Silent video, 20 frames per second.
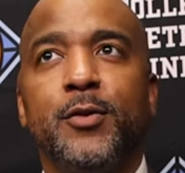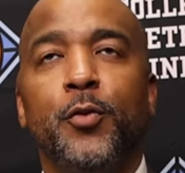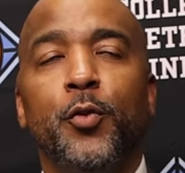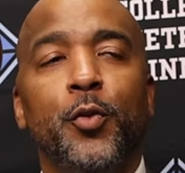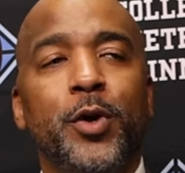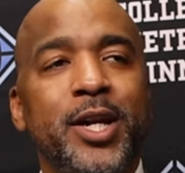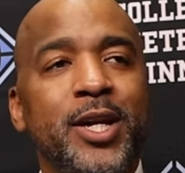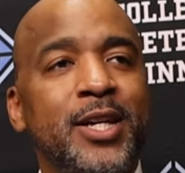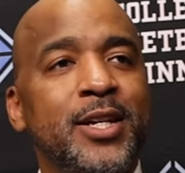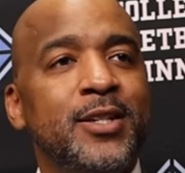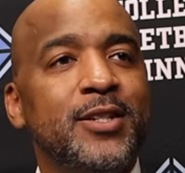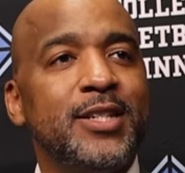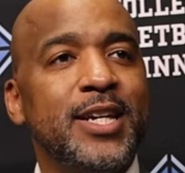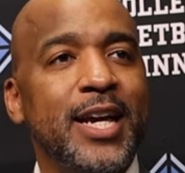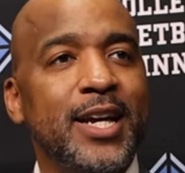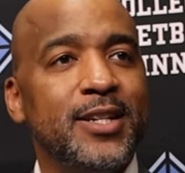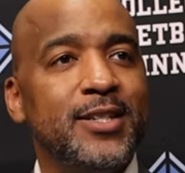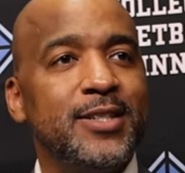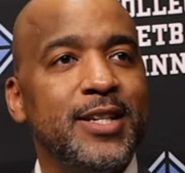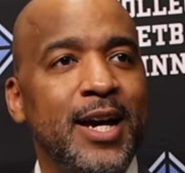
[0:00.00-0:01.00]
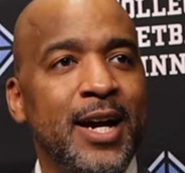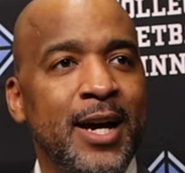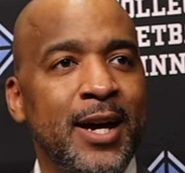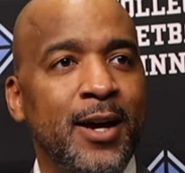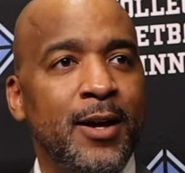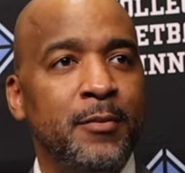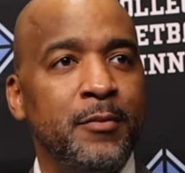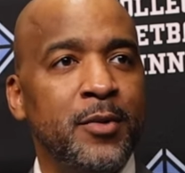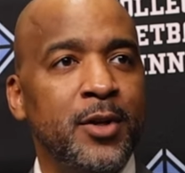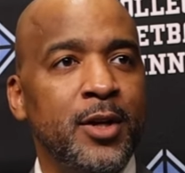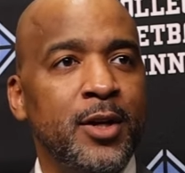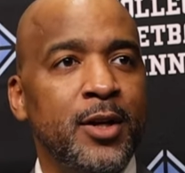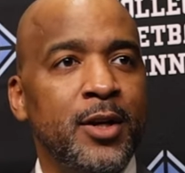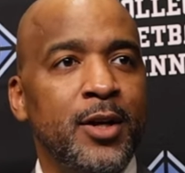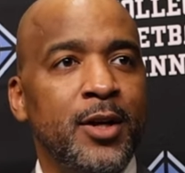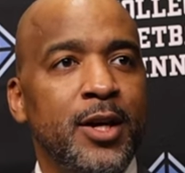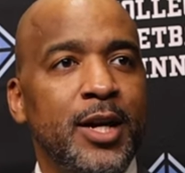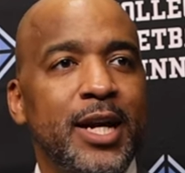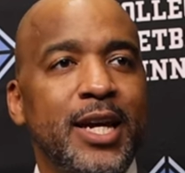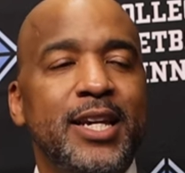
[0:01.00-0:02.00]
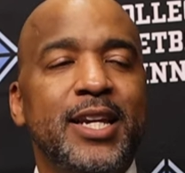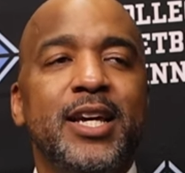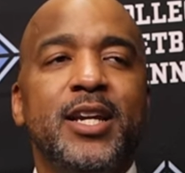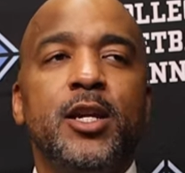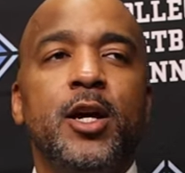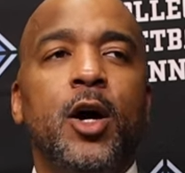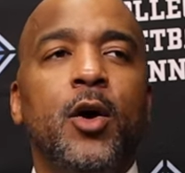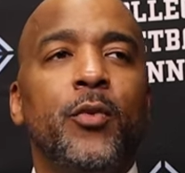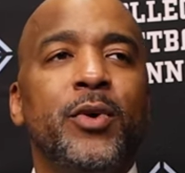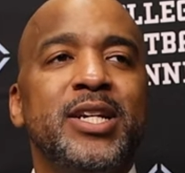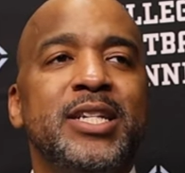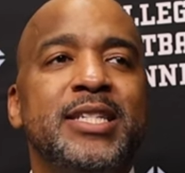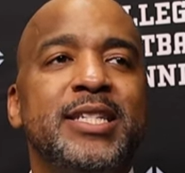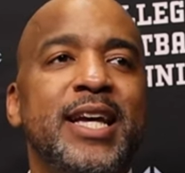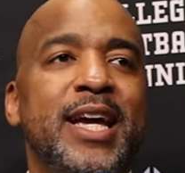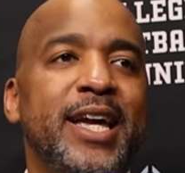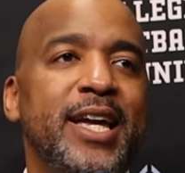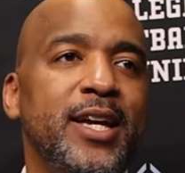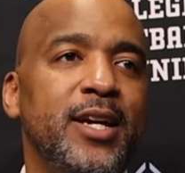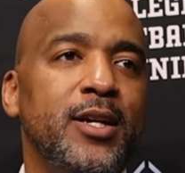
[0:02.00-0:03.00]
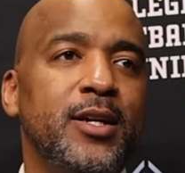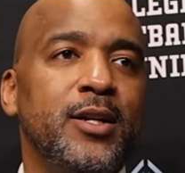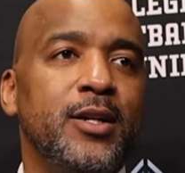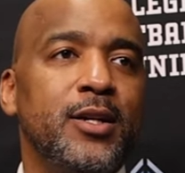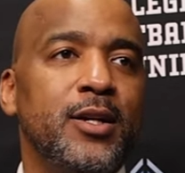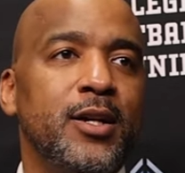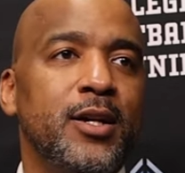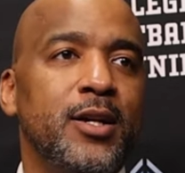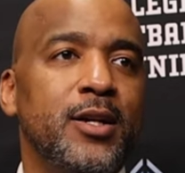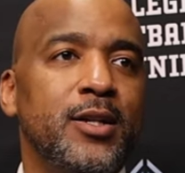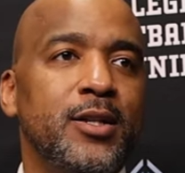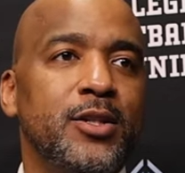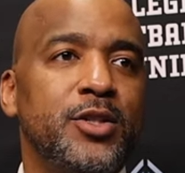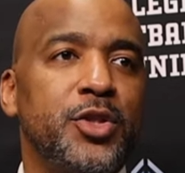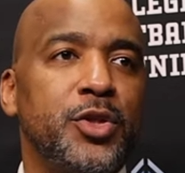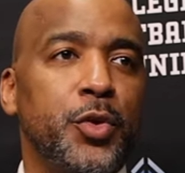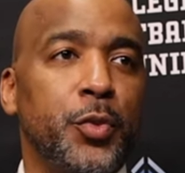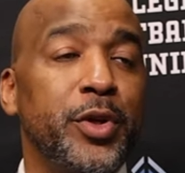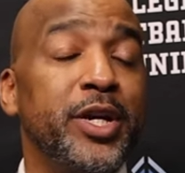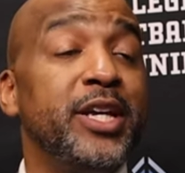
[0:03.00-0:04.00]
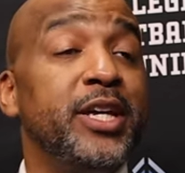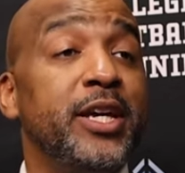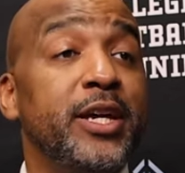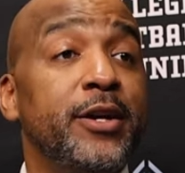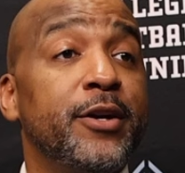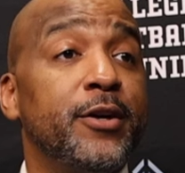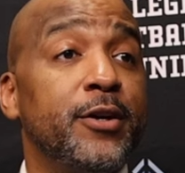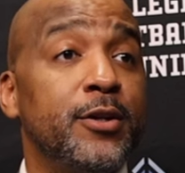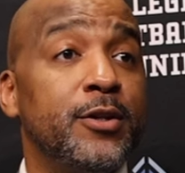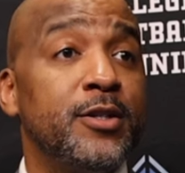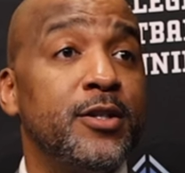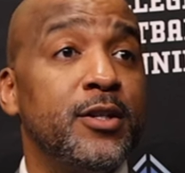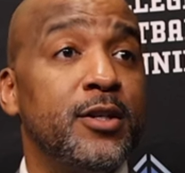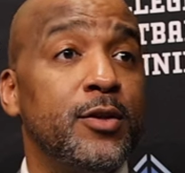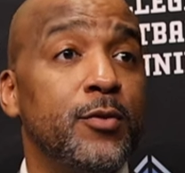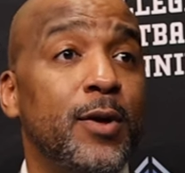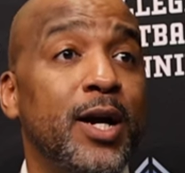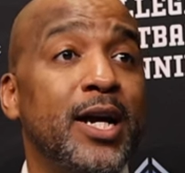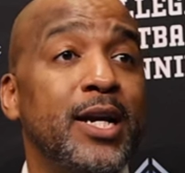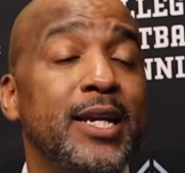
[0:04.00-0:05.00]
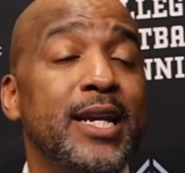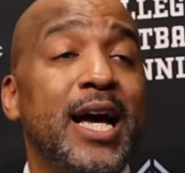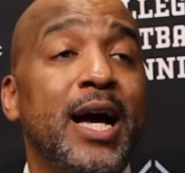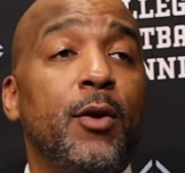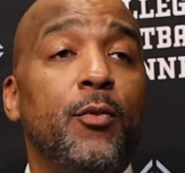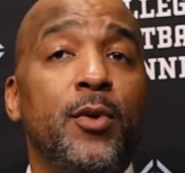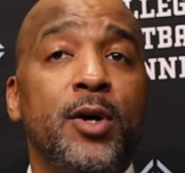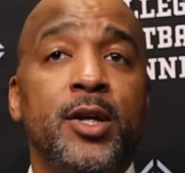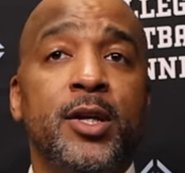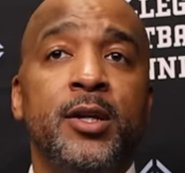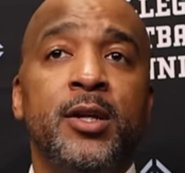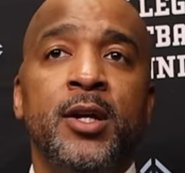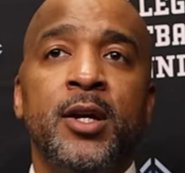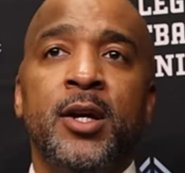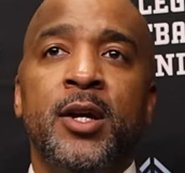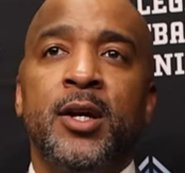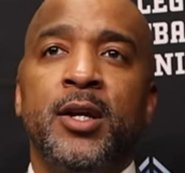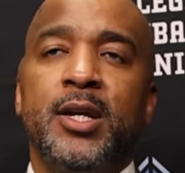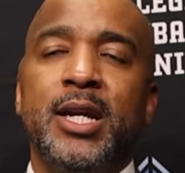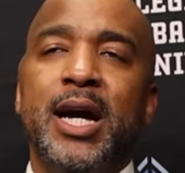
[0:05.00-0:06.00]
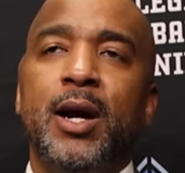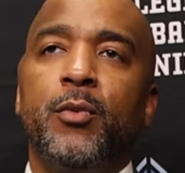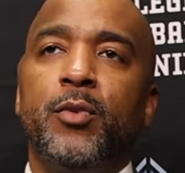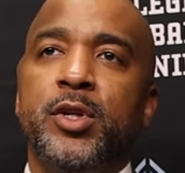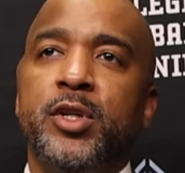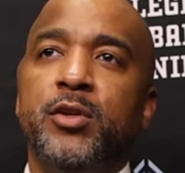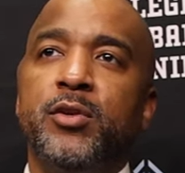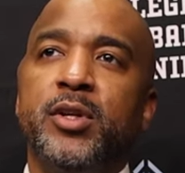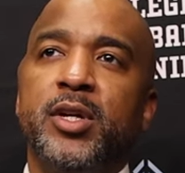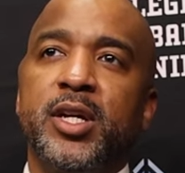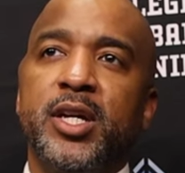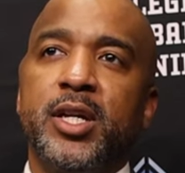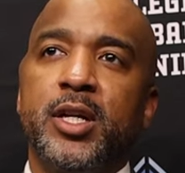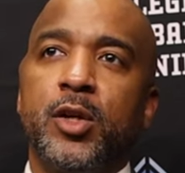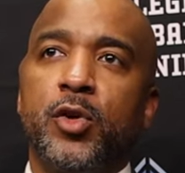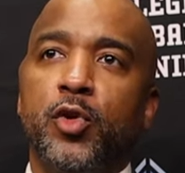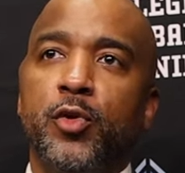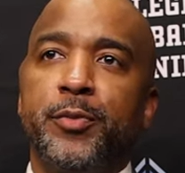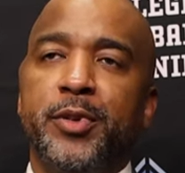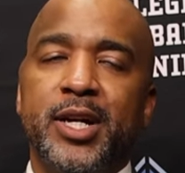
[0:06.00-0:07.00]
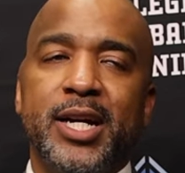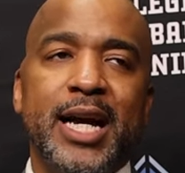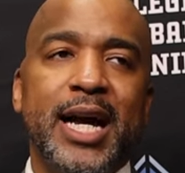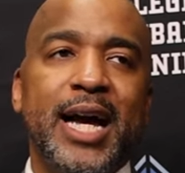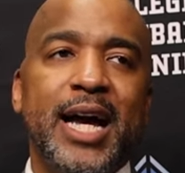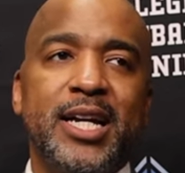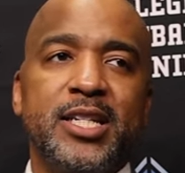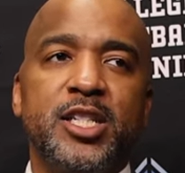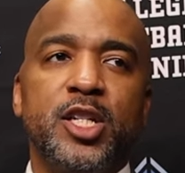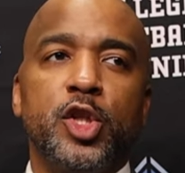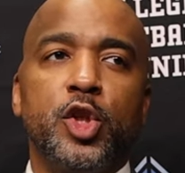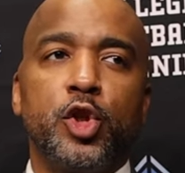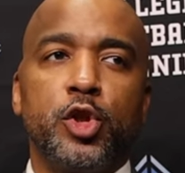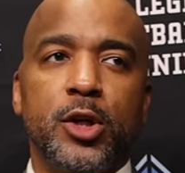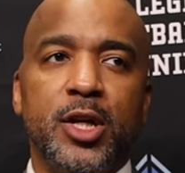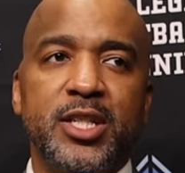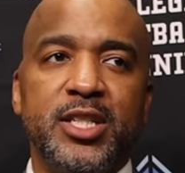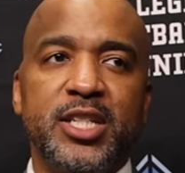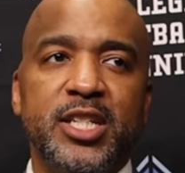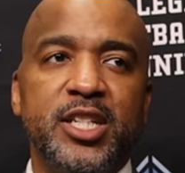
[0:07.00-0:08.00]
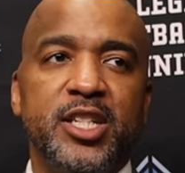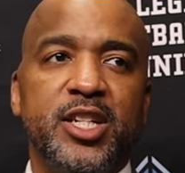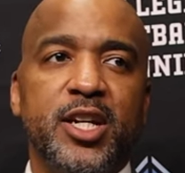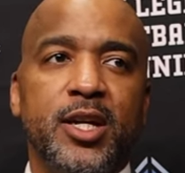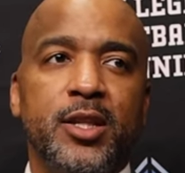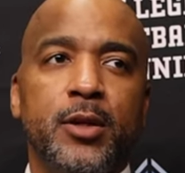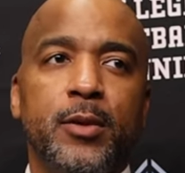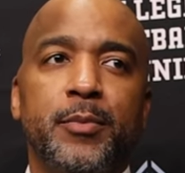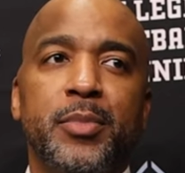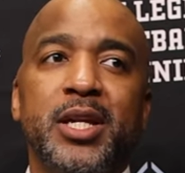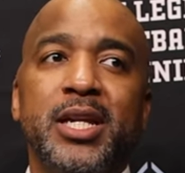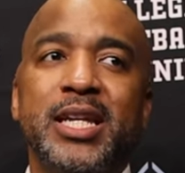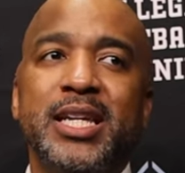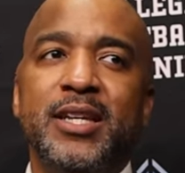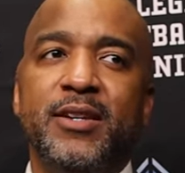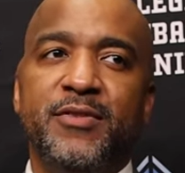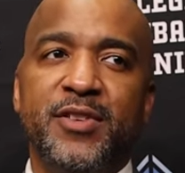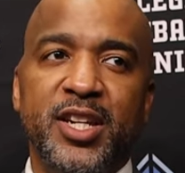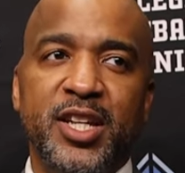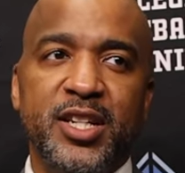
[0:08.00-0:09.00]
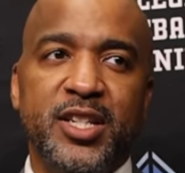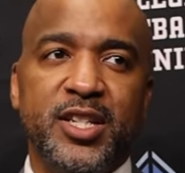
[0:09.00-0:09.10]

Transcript: Winning takes time. It doesn't always take 3 years, right? Not when you can get a group of guys to trust each other, believe in